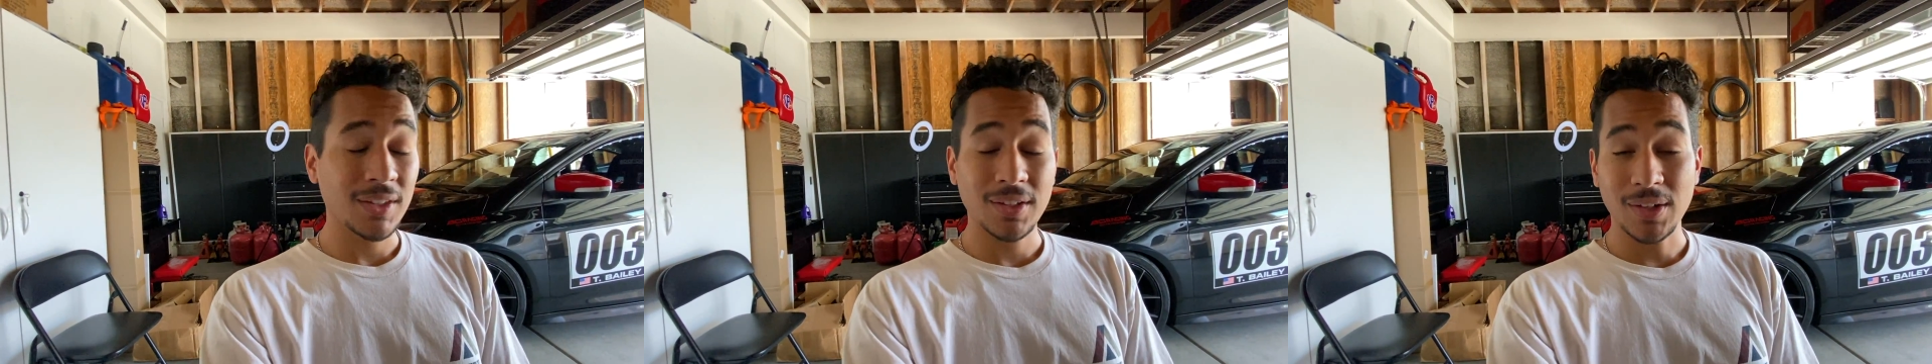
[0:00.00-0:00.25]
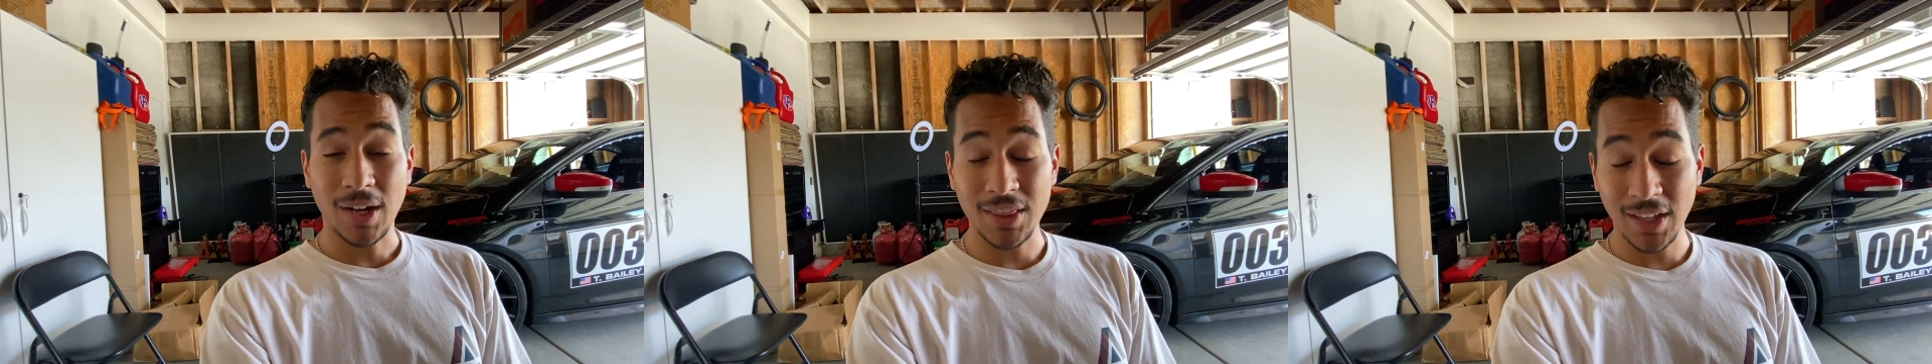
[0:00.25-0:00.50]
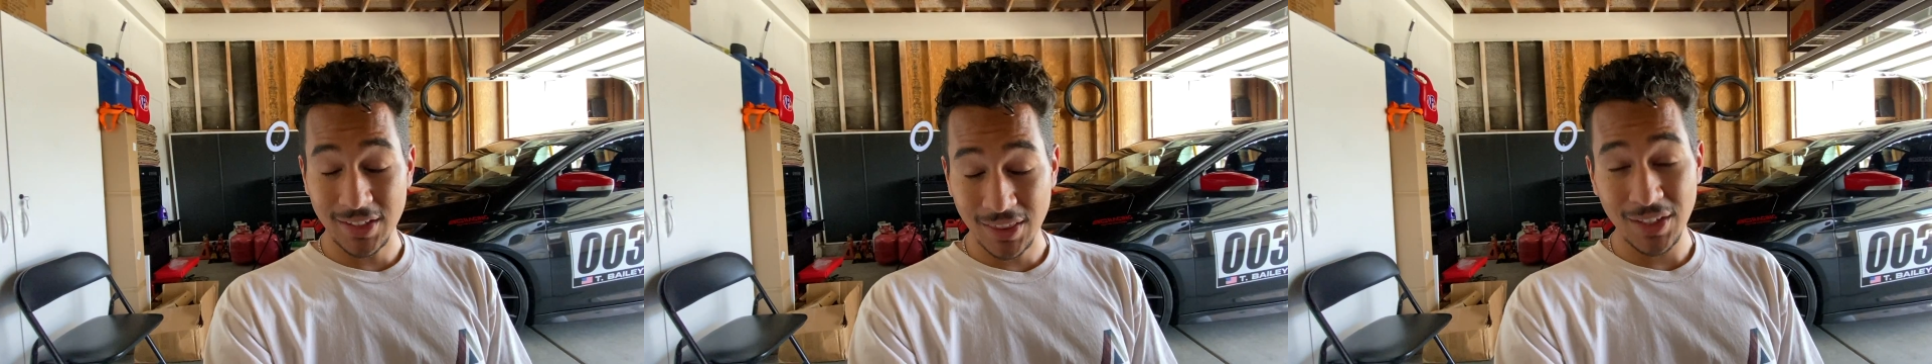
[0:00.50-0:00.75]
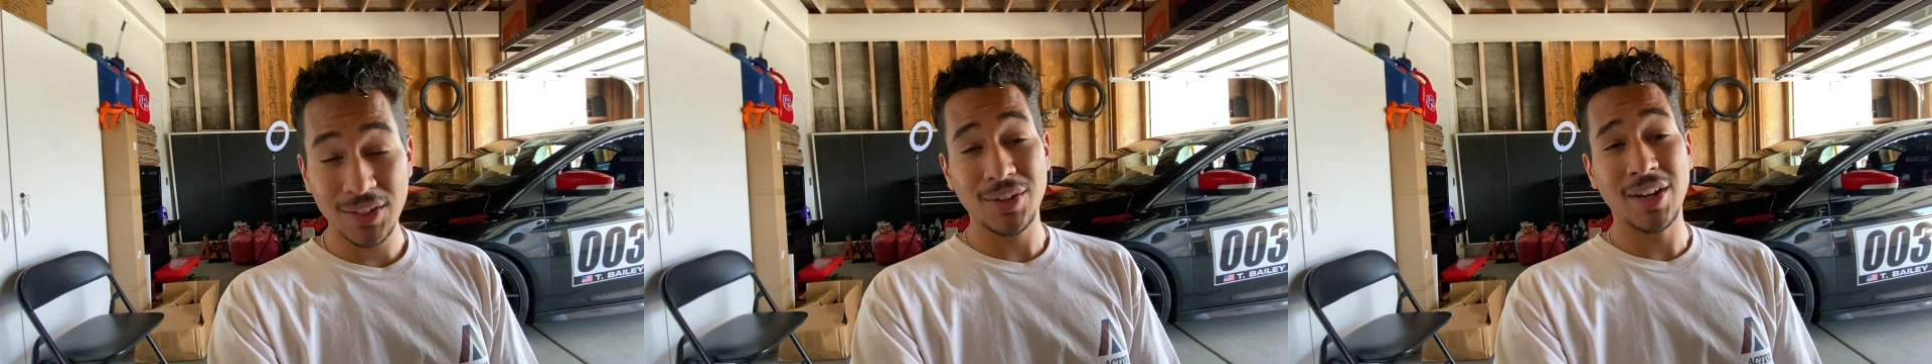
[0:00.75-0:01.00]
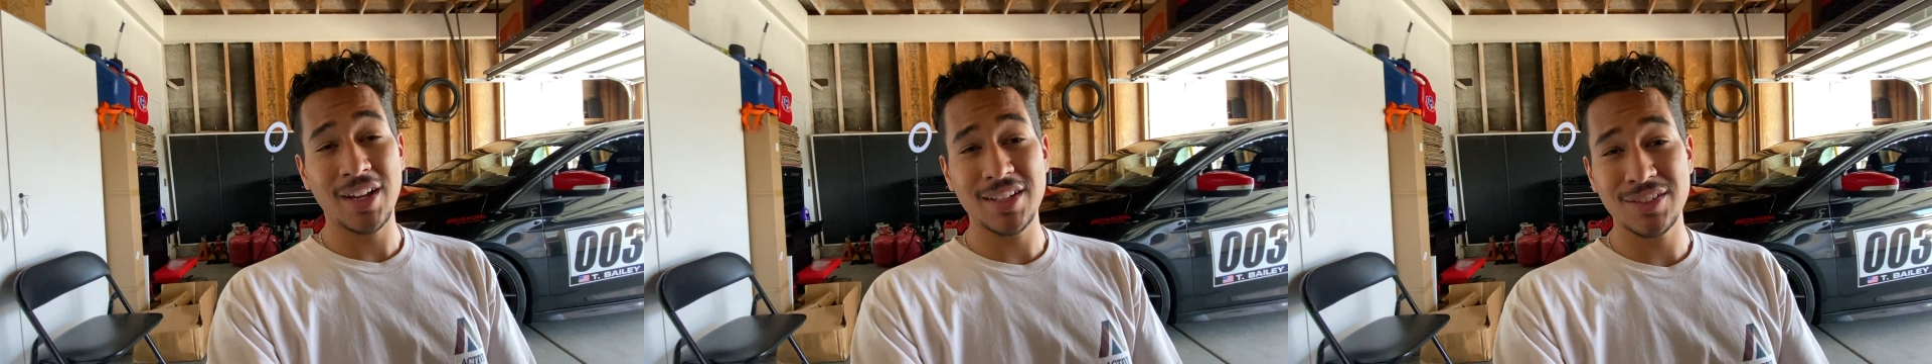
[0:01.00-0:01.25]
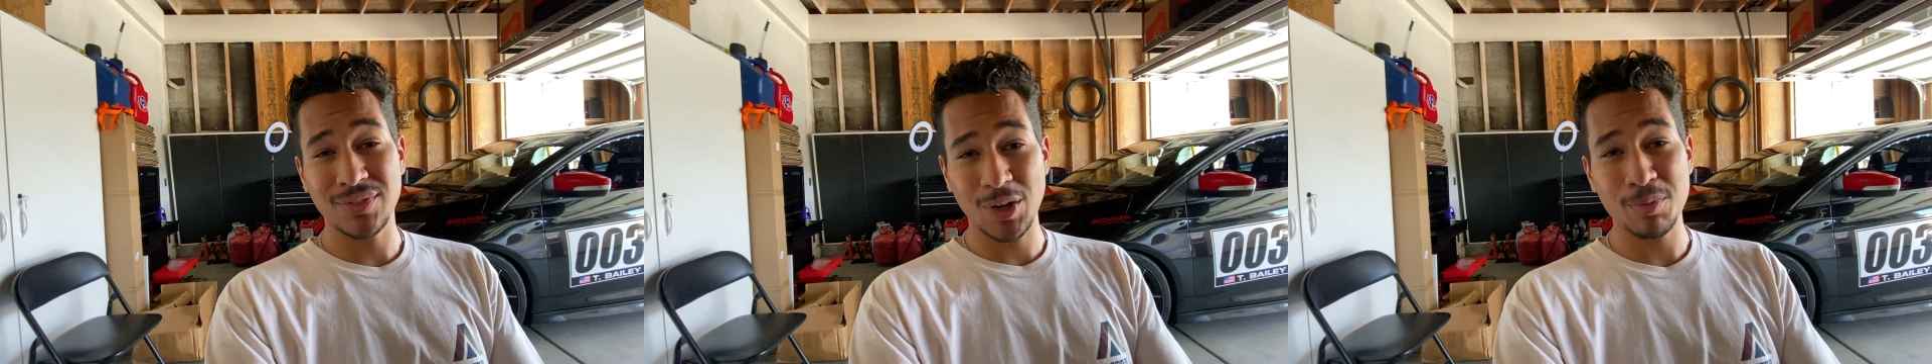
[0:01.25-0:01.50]
I'd like to thank you
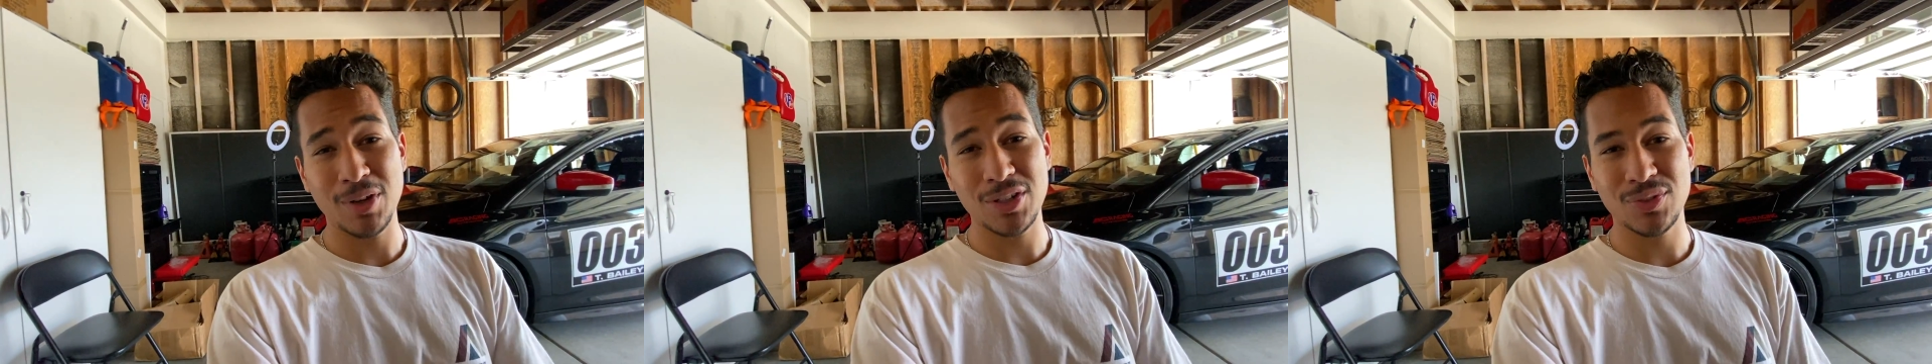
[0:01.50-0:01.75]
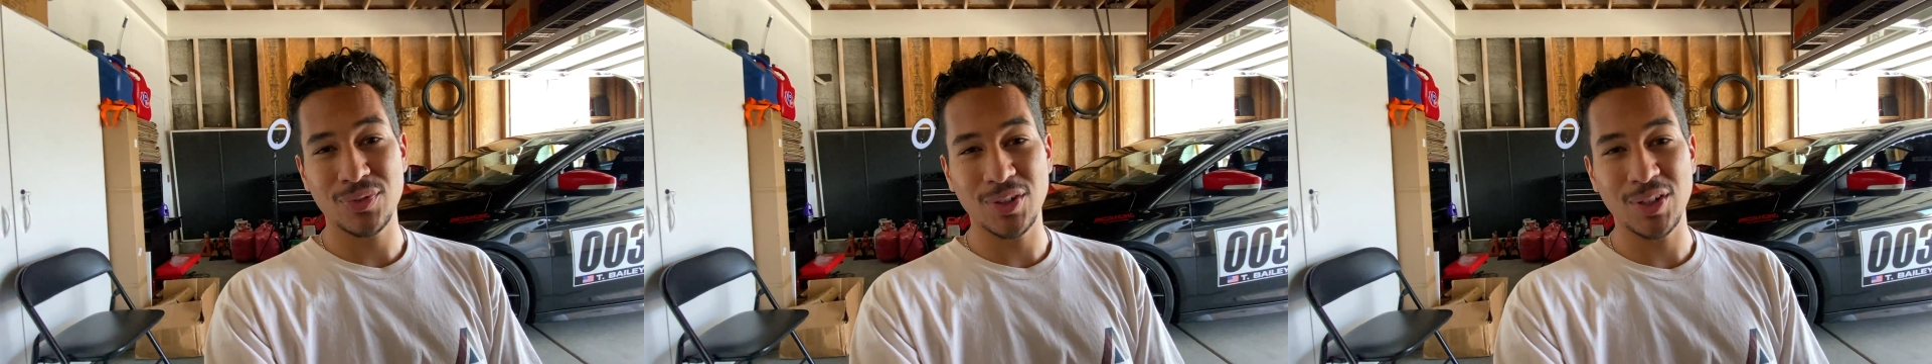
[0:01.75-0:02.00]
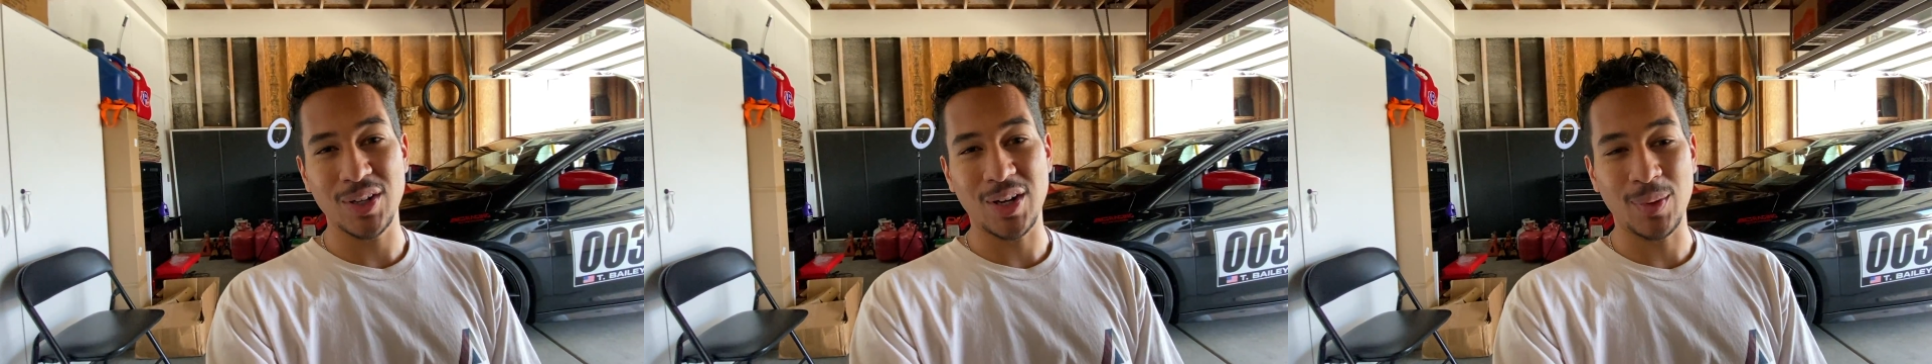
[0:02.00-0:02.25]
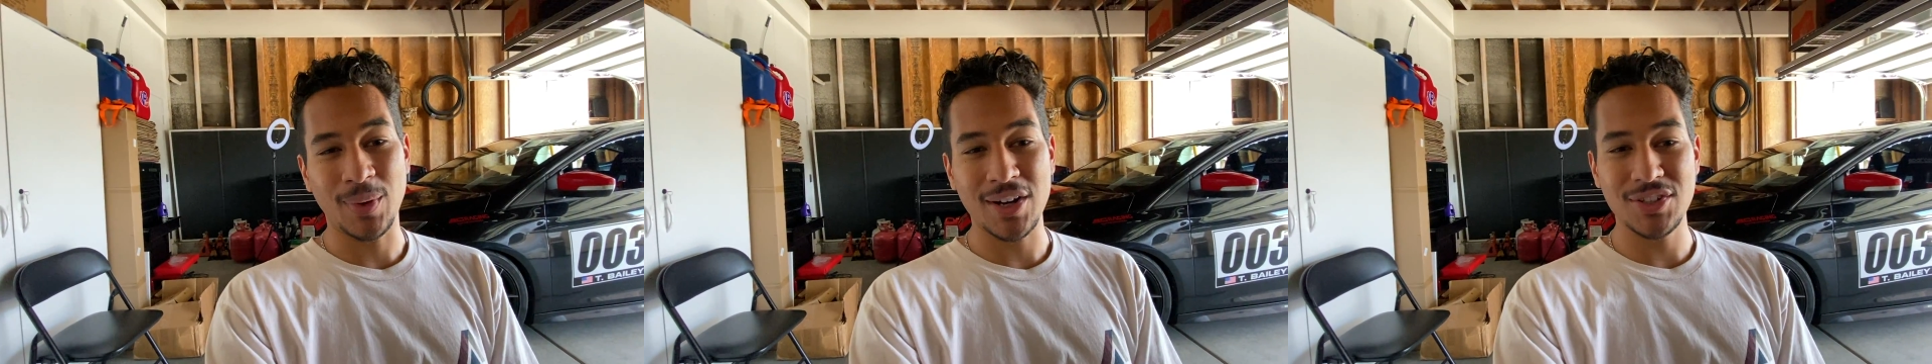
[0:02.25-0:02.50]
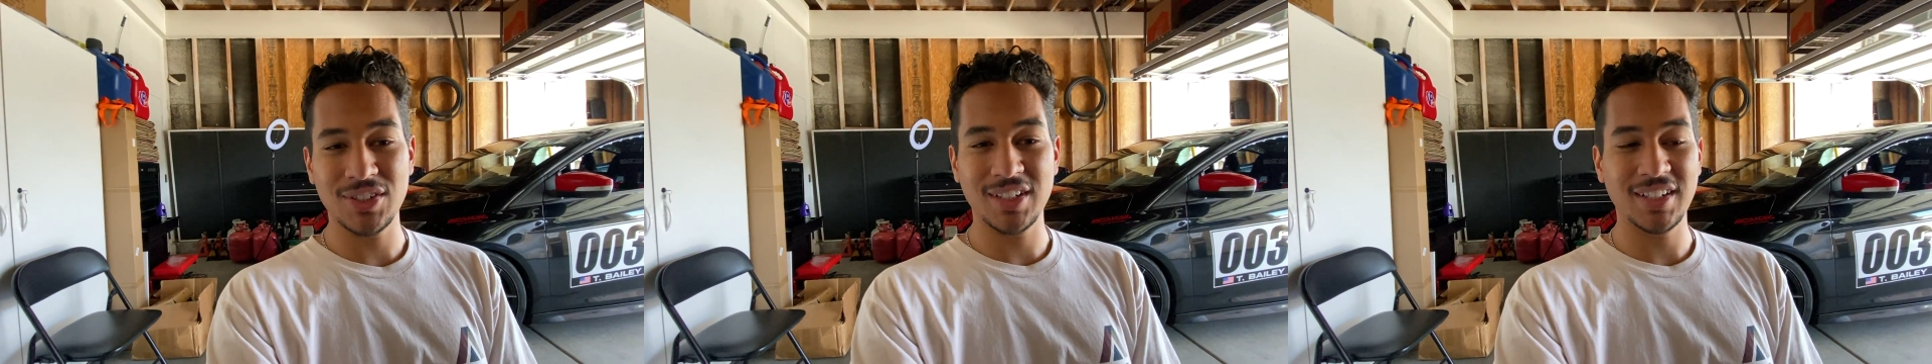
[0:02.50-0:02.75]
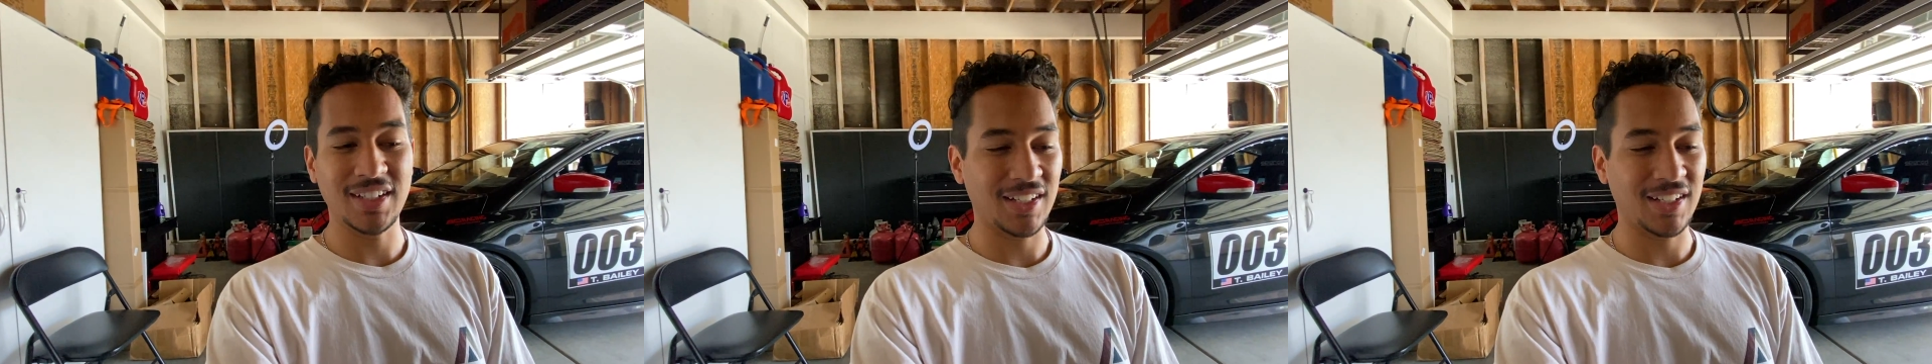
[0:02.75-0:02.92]
guys very much for watching,